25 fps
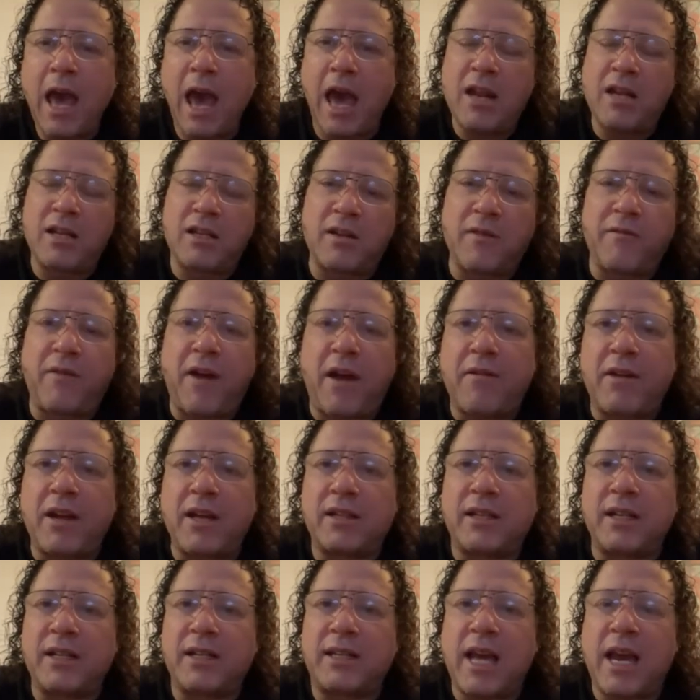And it's a very
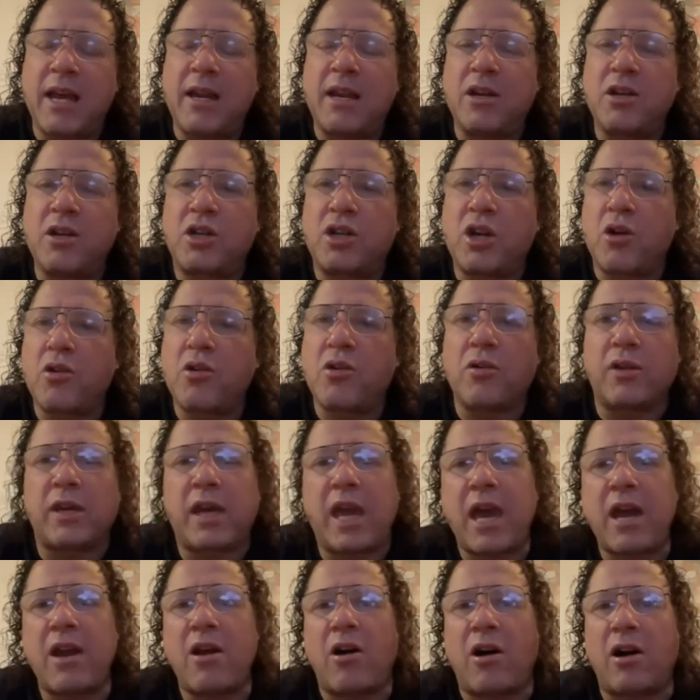entertaining show. You
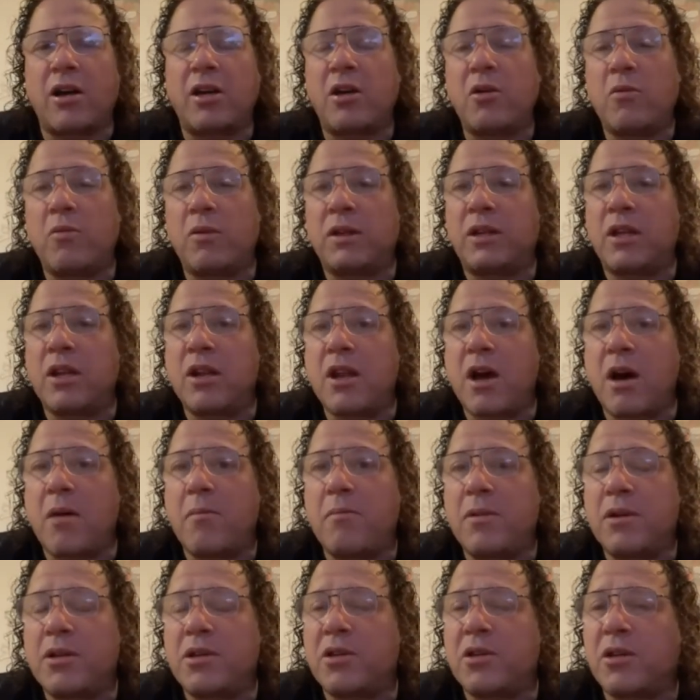can't argue with the
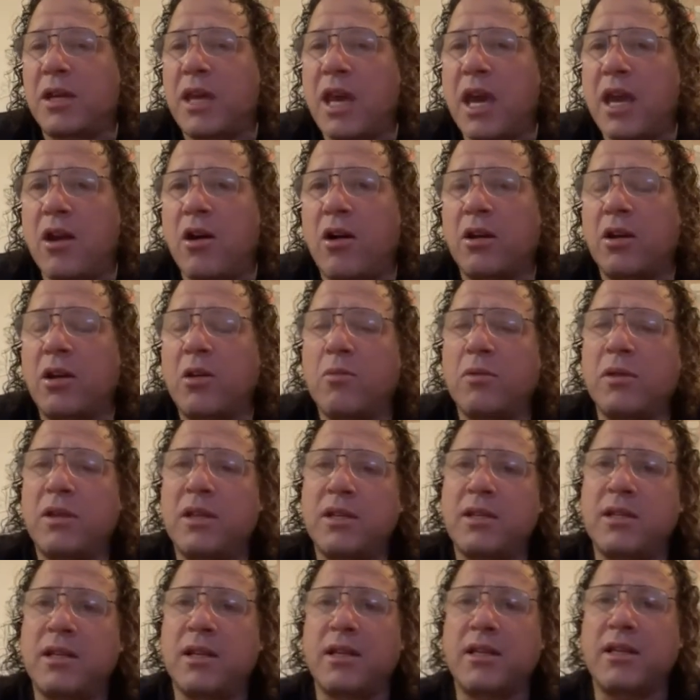numbers. You can't argue with
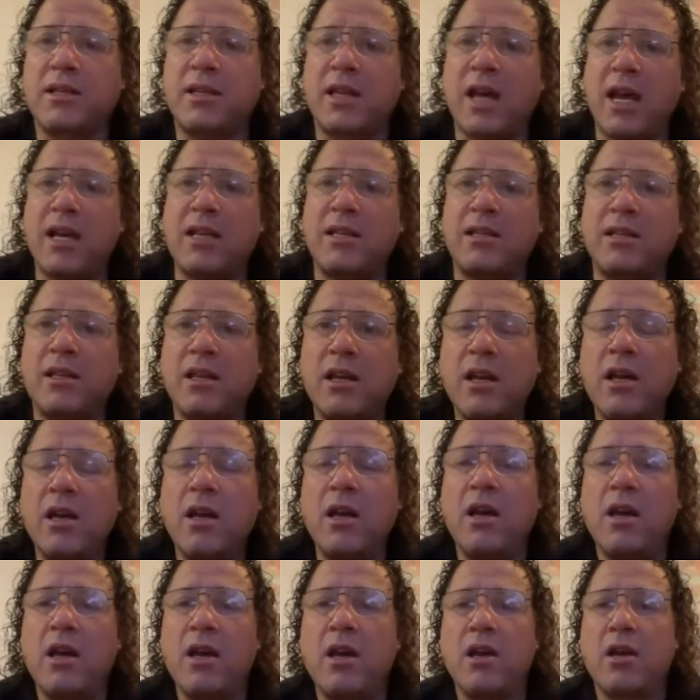the success,
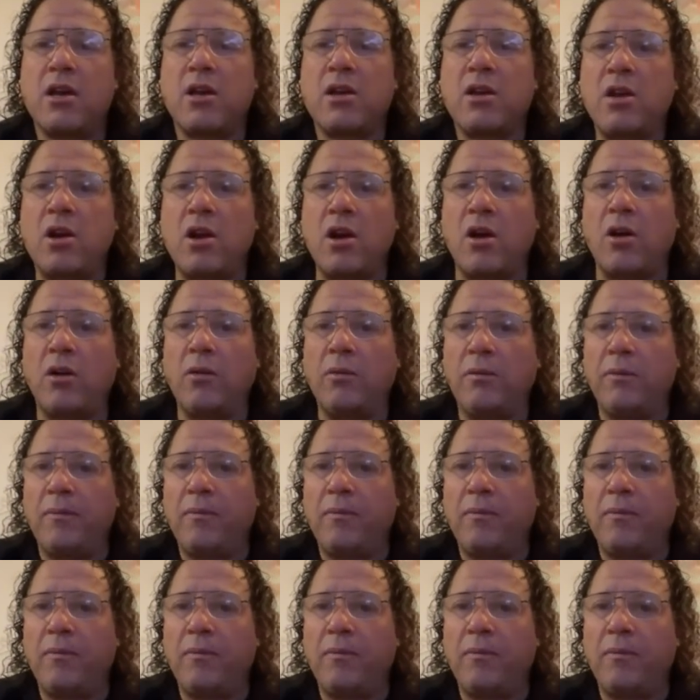mm-hmm. you know?